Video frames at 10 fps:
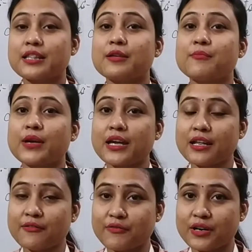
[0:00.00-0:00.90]
The
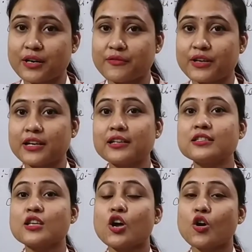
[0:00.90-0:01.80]
main verb
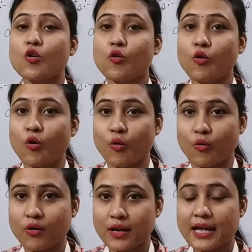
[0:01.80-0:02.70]
is go.